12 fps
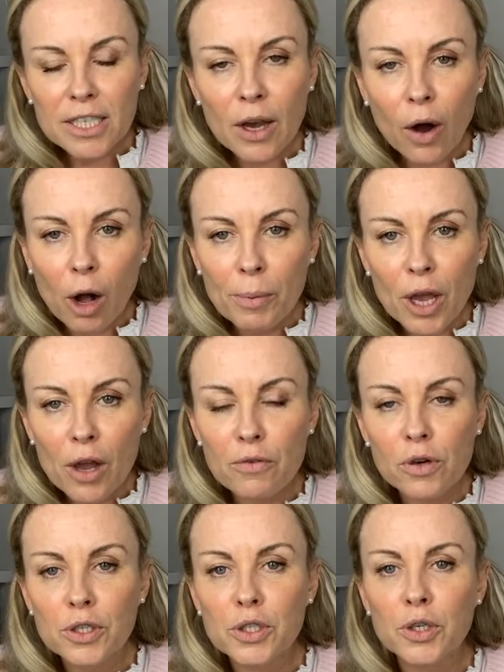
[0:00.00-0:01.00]
So I'll be
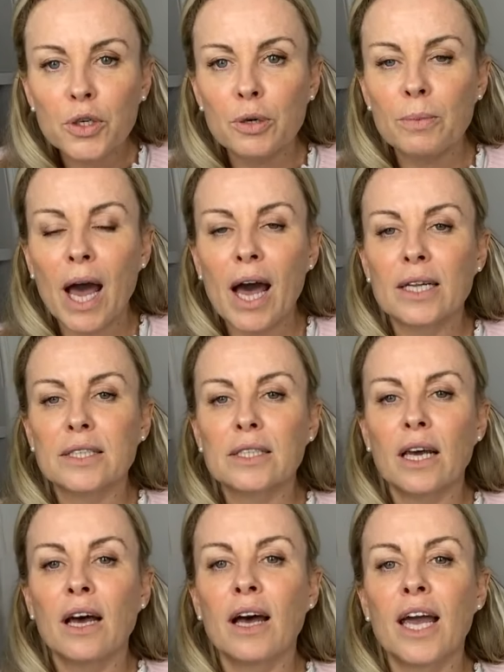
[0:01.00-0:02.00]
over on Zoom
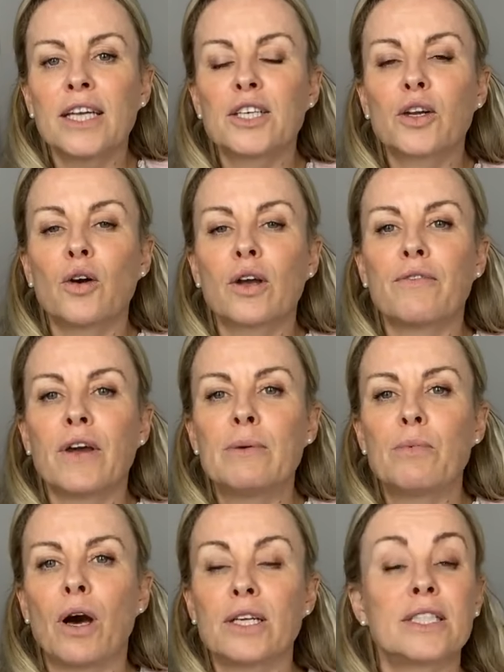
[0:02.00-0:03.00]
at 8 o'clock,
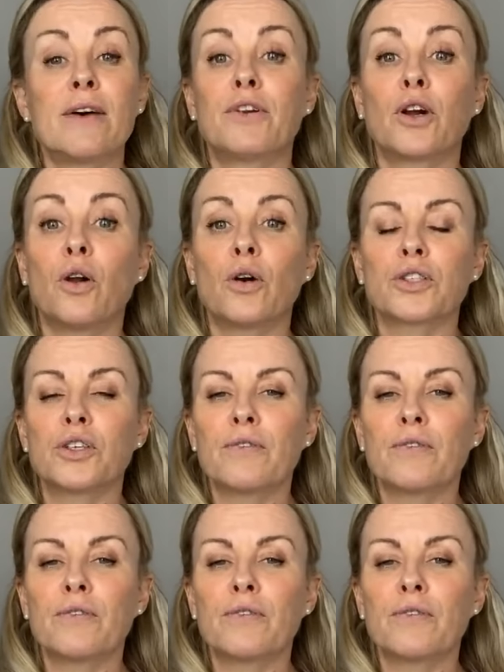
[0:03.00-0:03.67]
7 o'clock.